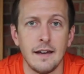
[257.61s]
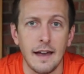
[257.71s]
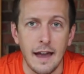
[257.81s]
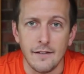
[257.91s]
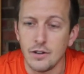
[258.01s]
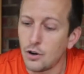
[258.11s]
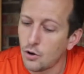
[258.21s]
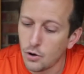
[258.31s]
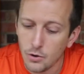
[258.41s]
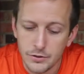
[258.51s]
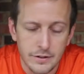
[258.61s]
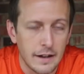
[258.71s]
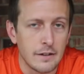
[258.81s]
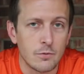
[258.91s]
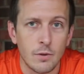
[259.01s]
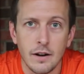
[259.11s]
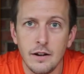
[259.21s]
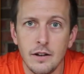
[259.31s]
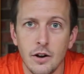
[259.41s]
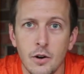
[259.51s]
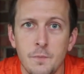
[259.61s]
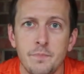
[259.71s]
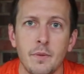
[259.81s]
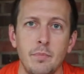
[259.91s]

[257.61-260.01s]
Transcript: Have it all set, ready to go,